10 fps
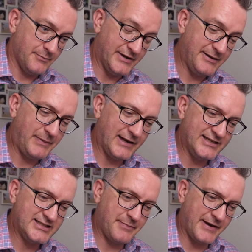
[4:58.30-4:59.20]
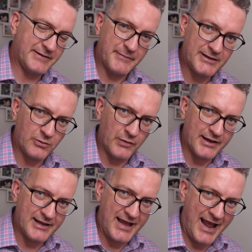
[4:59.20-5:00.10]
manipulated by the
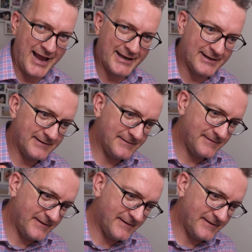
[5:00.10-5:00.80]
middleware, and